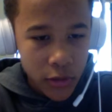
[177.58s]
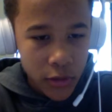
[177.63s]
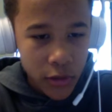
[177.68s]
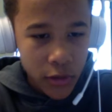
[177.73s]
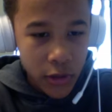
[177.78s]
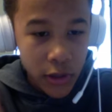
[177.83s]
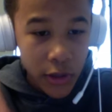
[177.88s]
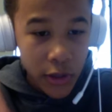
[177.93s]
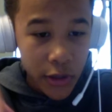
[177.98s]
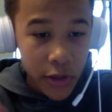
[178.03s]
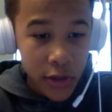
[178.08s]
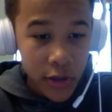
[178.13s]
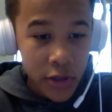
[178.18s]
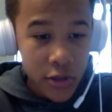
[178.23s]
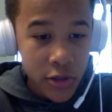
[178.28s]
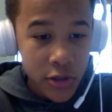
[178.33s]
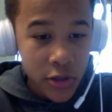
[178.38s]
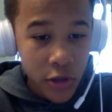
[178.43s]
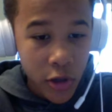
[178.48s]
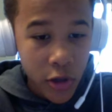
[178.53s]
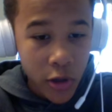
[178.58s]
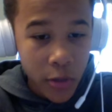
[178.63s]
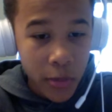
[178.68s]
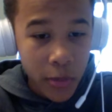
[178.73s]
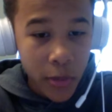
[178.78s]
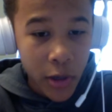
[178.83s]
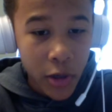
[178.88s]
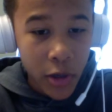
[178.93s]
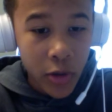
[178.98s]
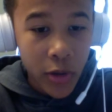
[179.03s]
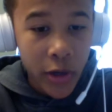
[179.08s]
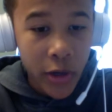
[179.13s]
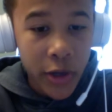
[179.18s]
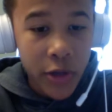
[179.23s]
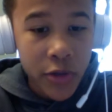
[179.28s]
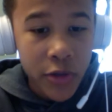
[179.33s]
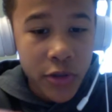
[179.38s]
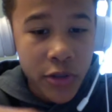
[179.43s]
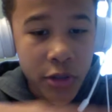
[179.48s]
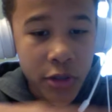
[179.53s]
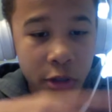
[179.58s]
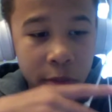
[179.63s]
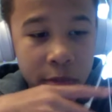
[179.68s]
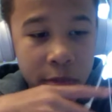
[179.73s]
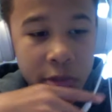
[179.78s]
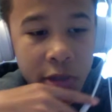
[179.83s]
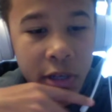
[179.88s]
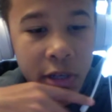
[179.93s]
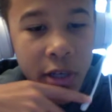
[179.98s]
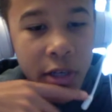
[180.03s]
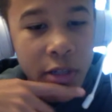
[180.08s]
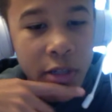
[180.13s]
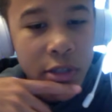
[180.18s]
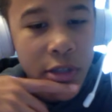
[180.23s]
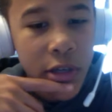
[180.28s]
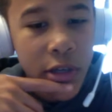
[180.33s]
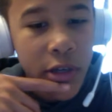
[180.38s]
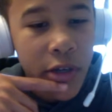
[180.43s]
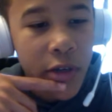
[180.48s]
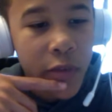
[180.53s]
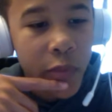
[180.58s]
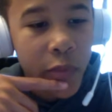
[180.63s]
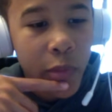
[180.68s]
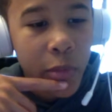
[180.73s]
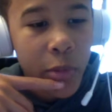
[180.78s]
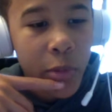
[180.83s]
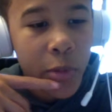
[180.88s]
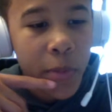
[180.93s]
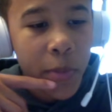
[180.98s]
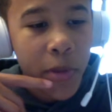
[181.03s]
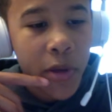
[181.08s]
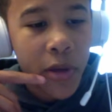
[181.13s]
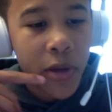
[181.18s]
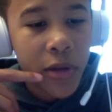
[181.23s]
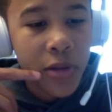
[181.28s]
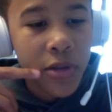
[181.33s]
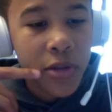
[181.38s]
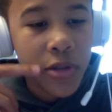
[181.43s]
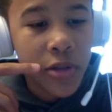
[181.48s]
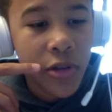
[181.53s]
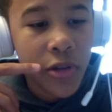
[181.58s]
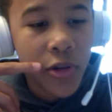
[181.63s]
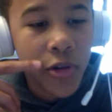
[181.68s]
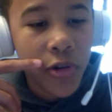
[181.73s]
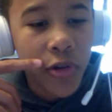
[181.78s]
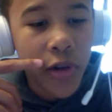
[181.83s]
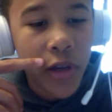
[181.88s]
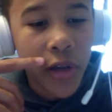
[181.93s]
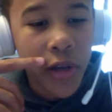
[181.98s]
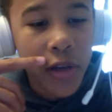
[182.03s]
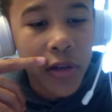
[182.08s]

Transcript: In this arm model, I use thumbtacks and rubber bands to create